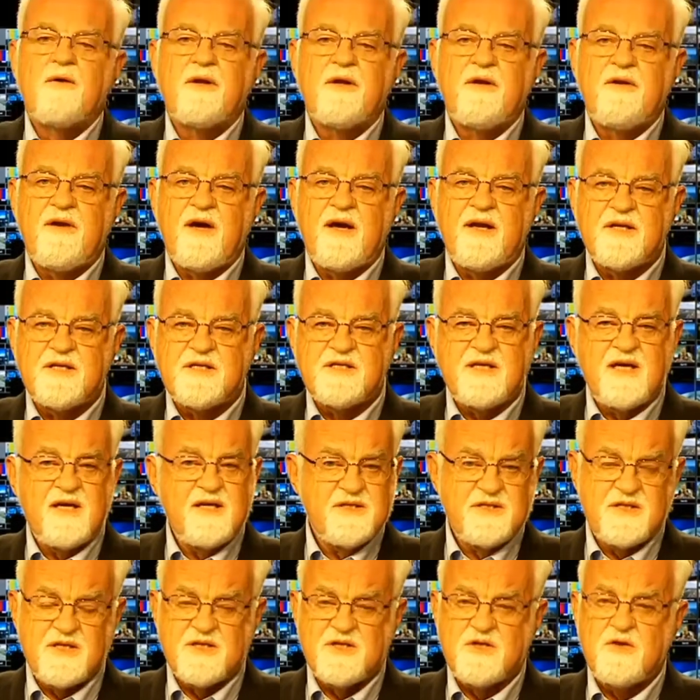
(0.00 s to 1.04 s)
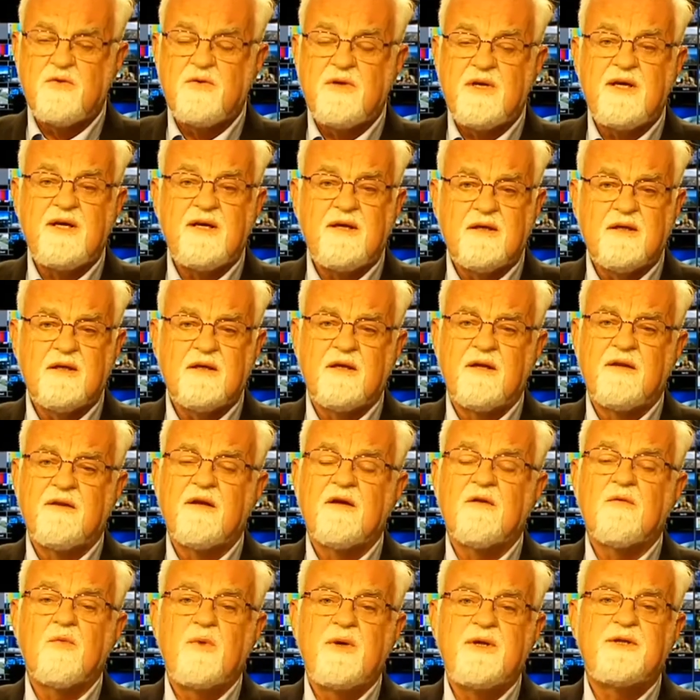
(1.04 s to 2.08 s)
Well, the United States is unique
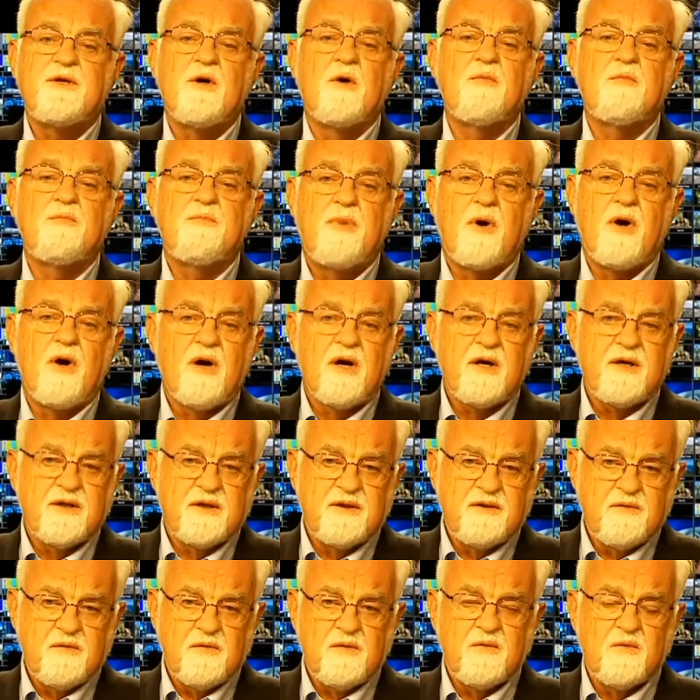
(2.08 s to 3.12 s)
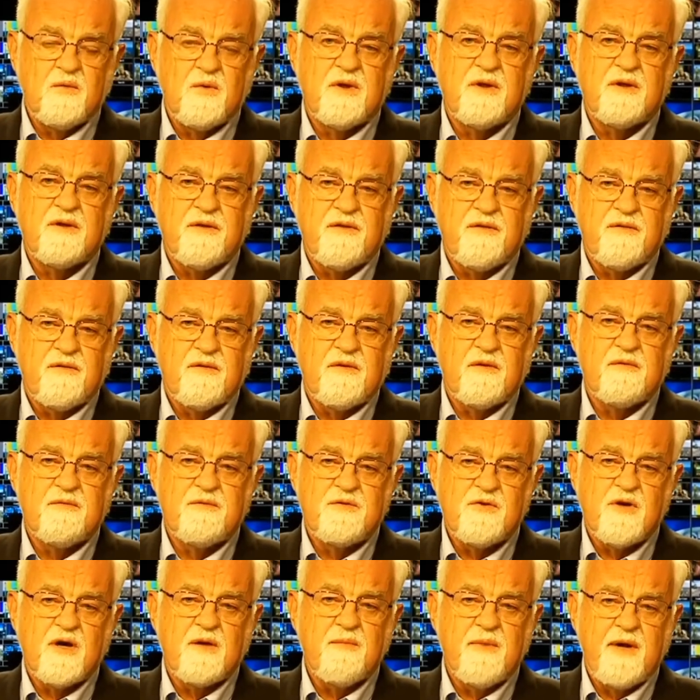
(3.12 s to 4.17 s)
in that we don't bargain with
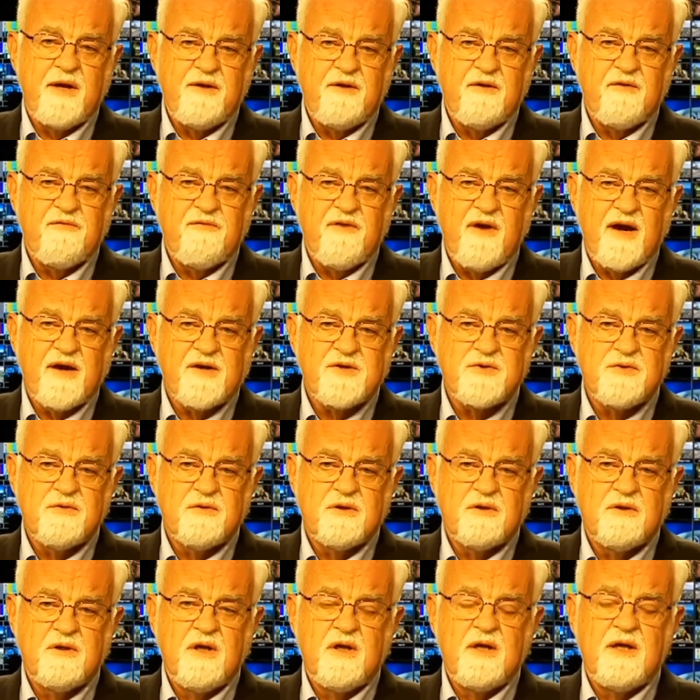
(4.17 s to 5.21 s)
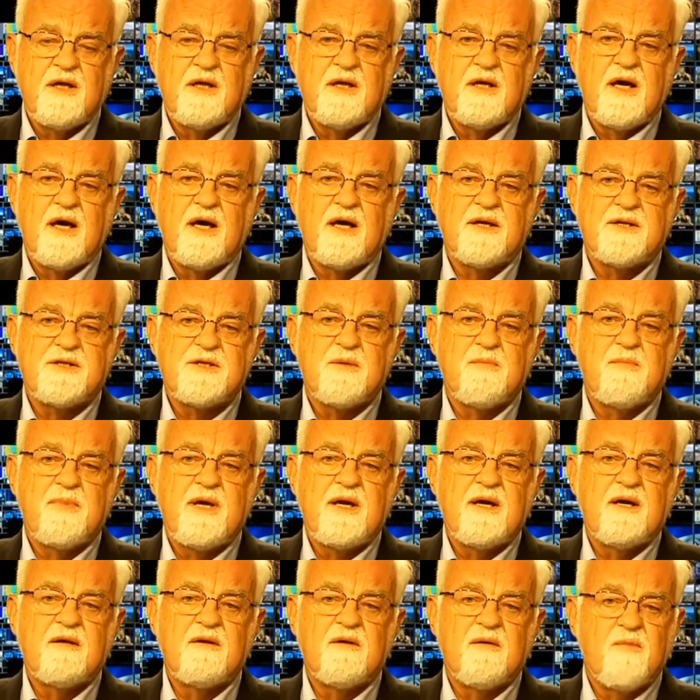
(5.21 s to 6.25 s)
the drug manufacturer uh, to
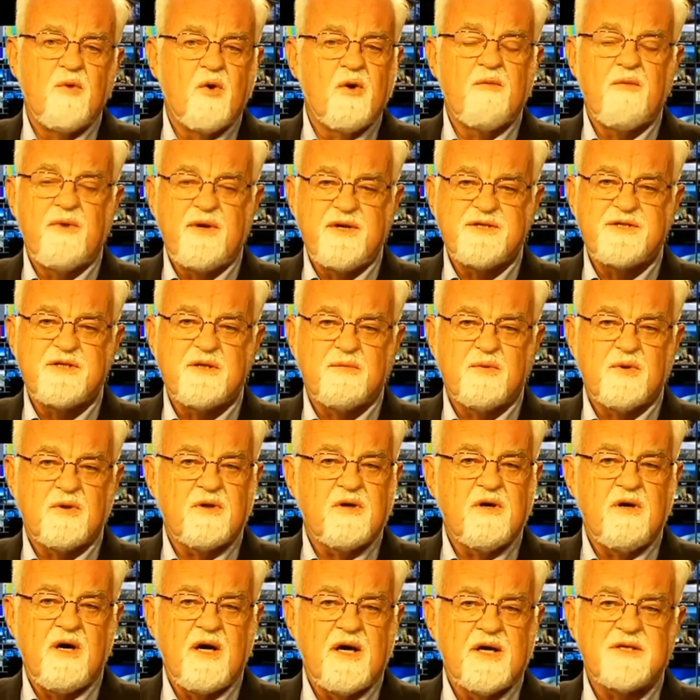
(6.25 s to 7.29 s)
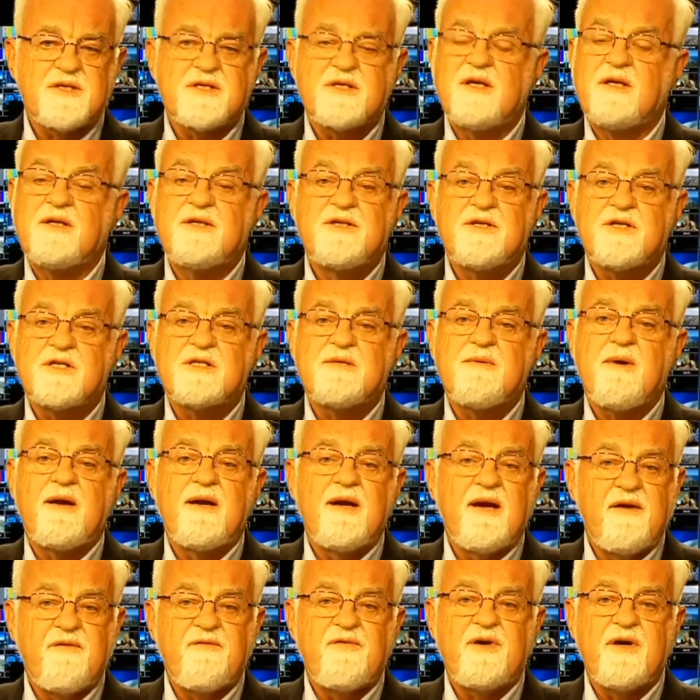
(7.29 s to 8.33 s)
get a more reasonable cost, and just
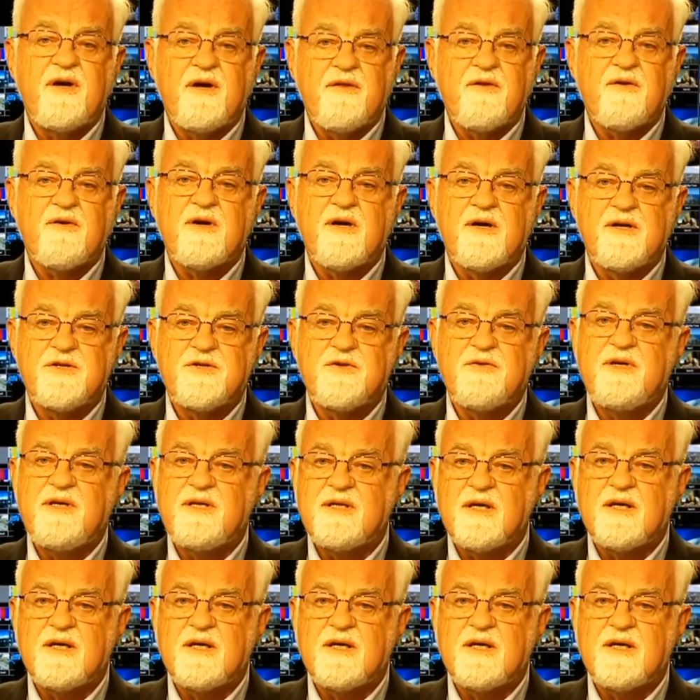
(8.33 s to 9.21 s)
about every other country